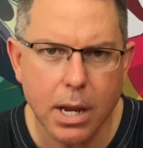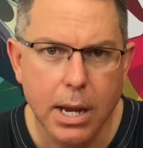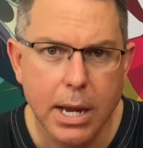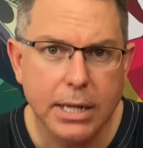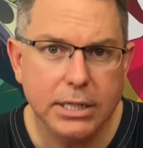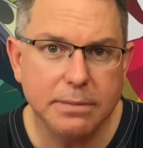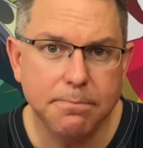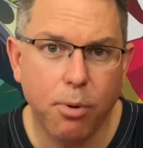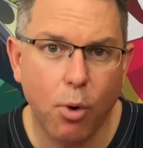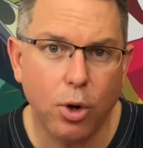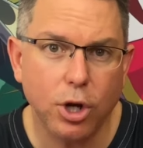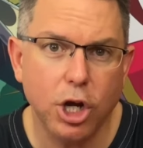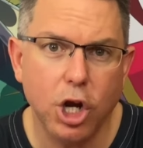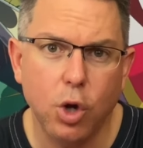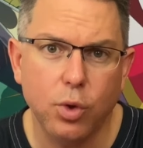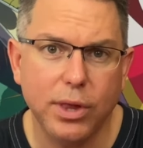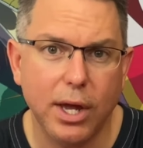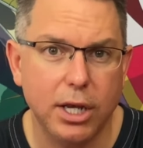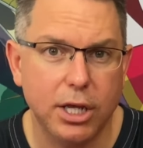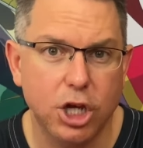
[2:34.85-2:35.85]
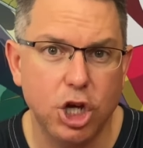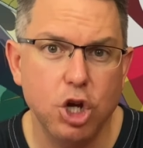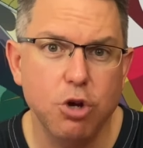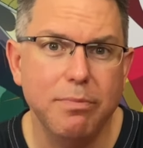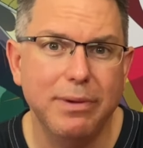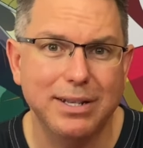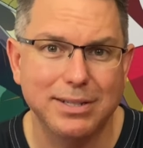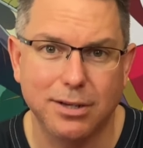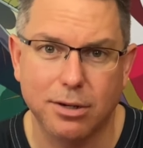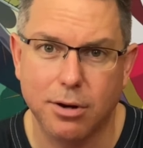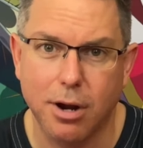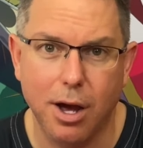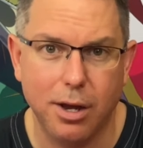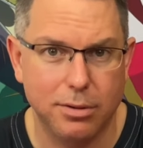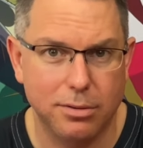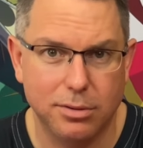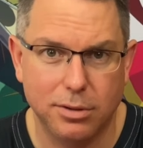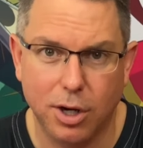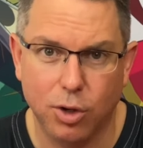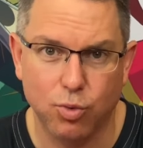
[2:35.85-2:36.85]
It's important to note that humans are
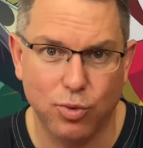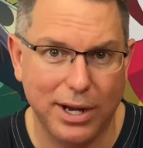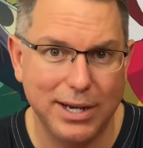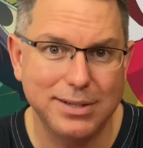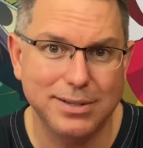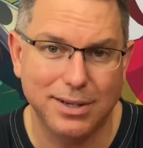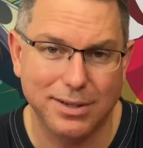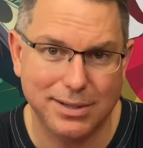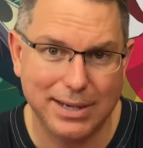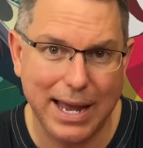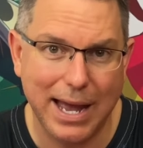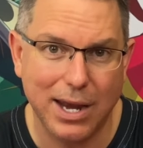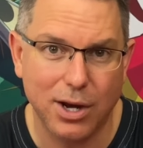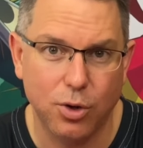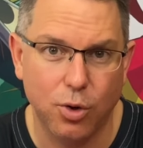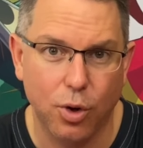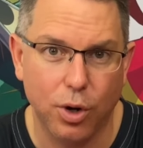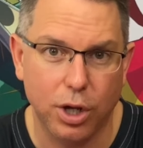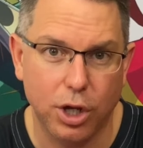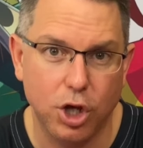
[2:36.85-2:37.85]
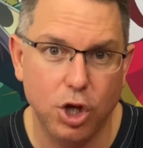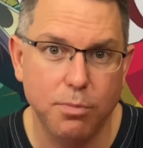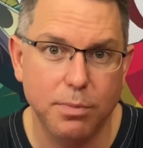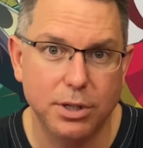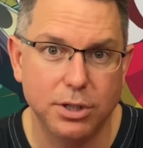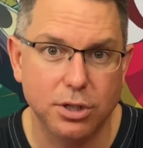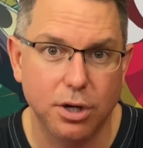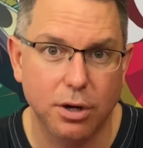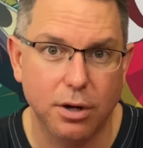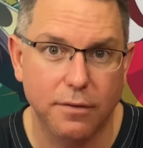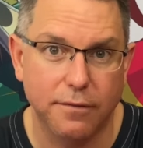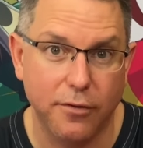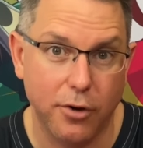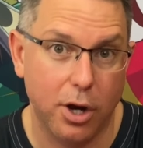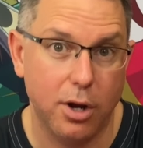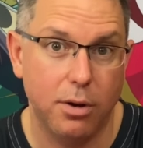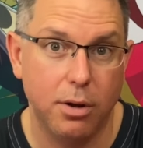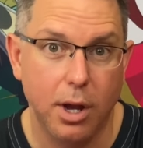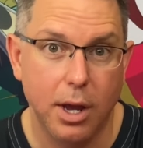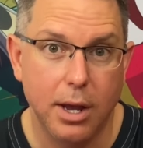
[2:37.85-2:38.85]
not a raceless category. Humans are a
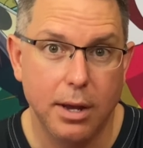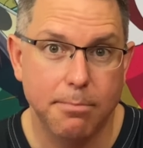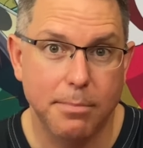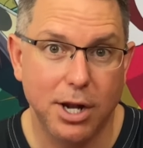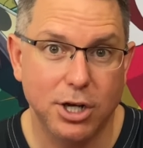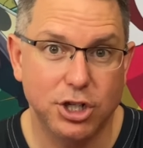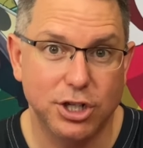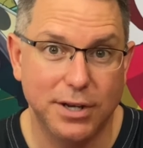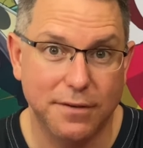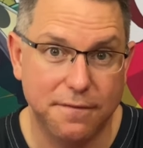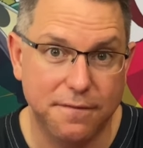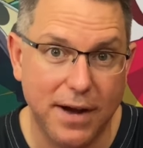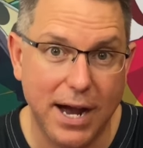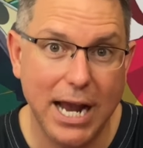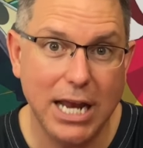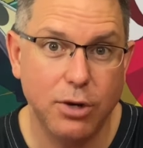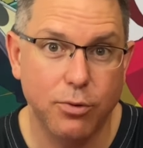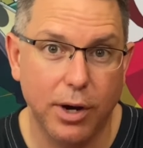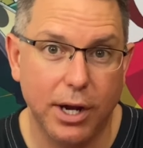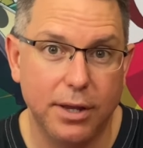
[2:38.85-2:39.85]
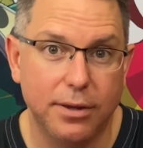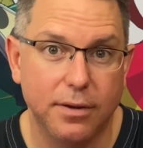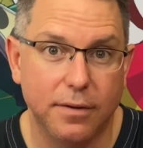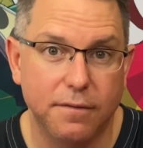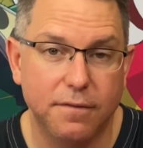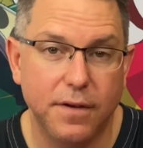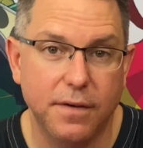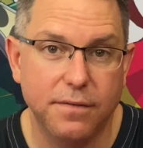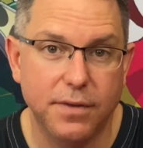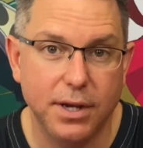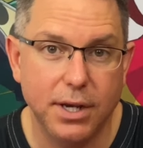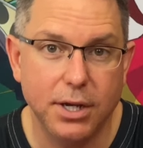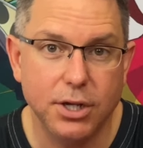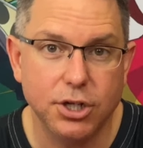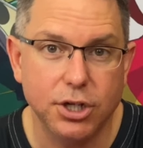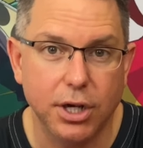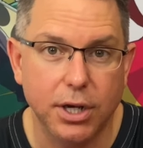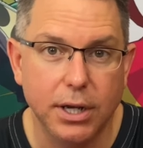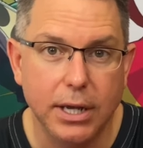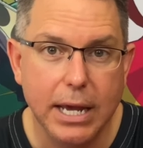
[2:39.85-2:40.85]
very much defined race in 5th
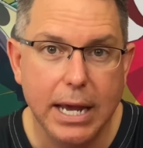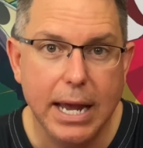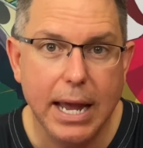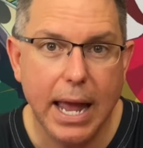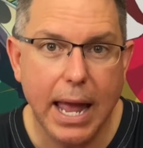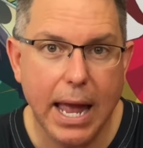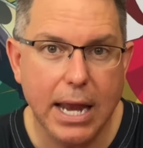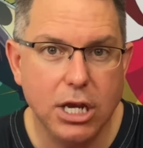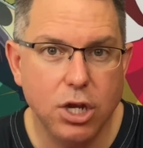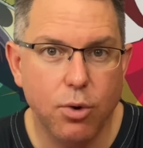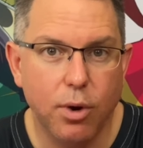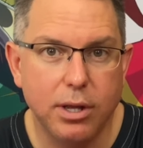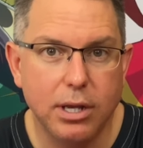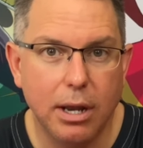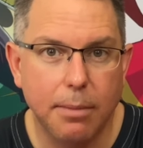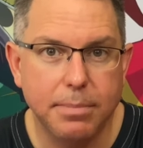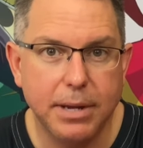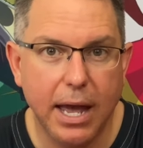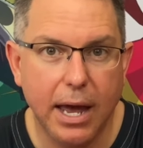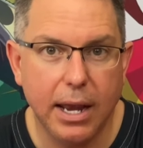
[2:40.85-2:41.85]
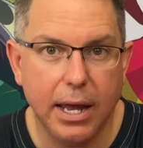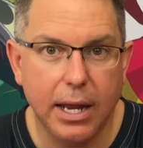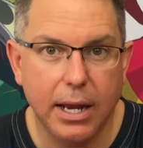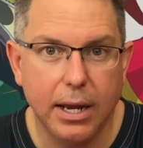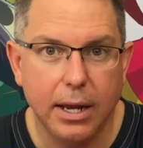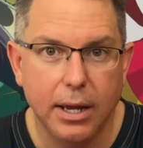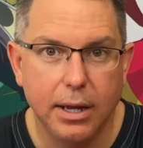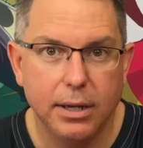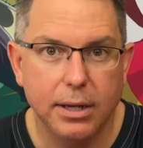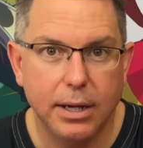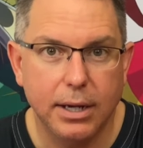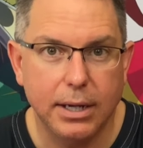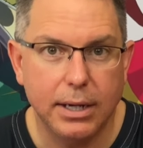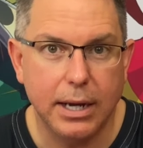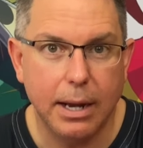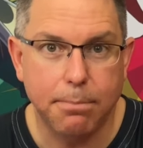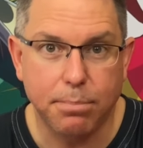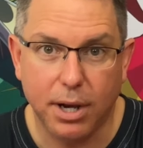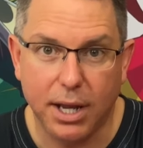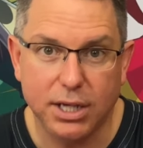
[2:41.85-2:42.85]
edition, and you end up getting
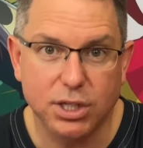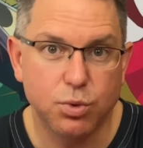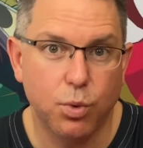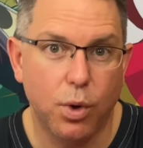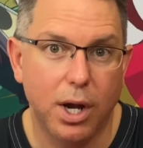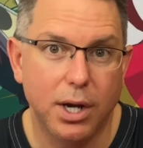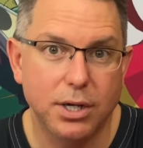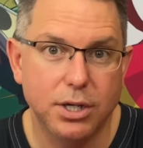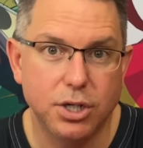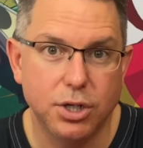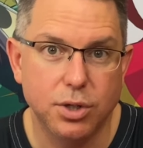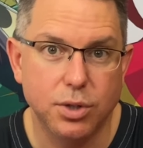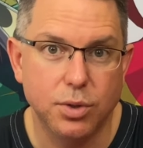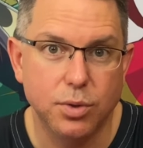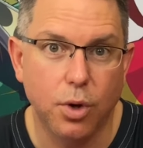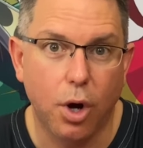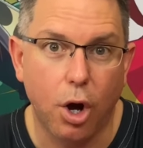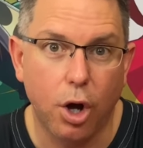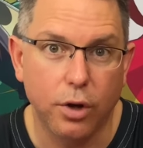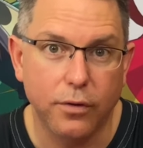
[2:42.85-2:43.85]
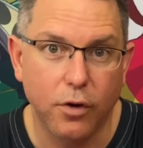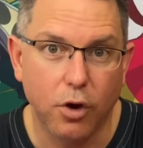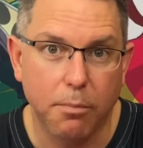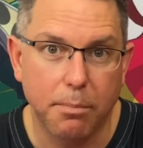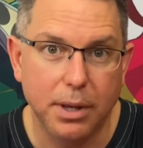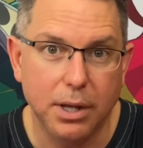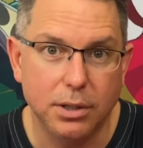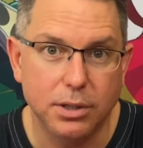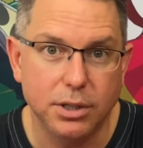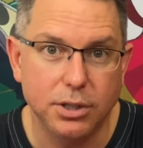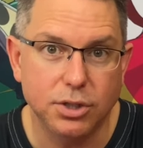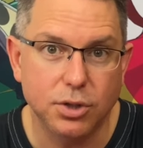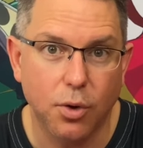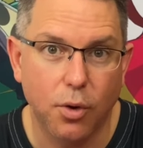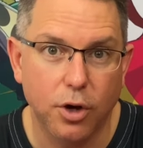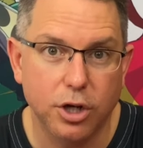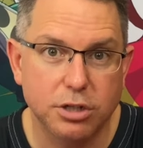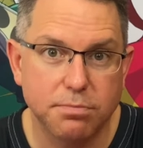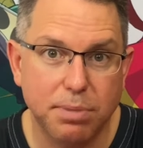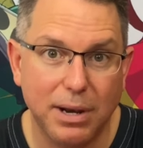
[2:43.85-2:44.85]
a +1 to all your ability
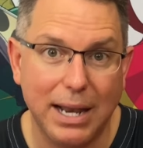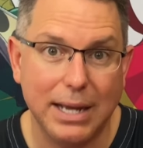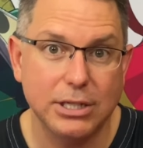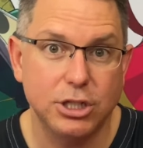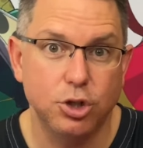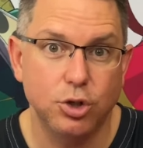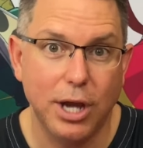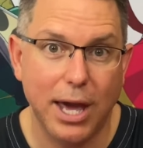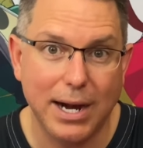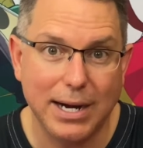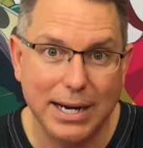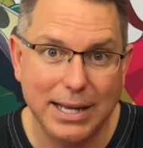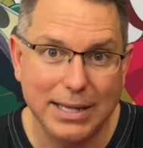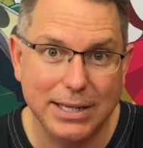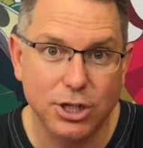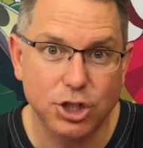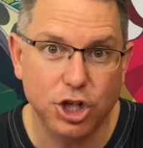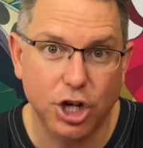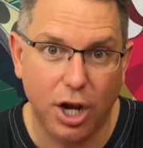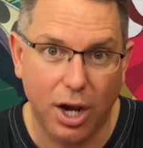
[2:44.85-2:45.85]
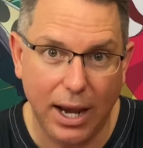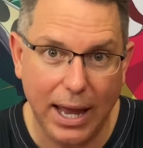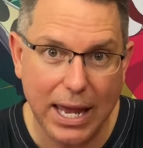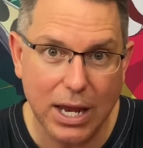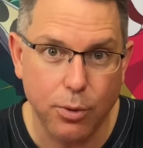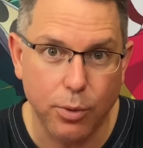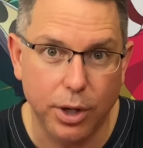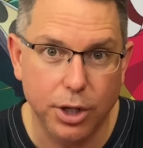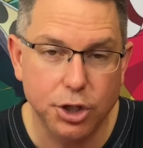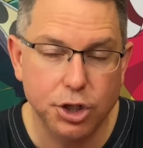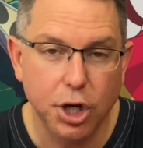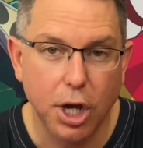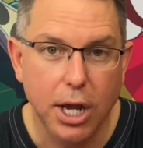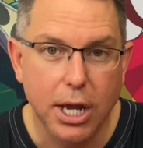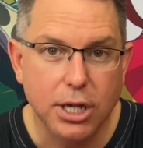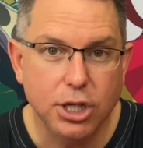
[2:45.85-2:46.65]
scores, plus you get an additional language.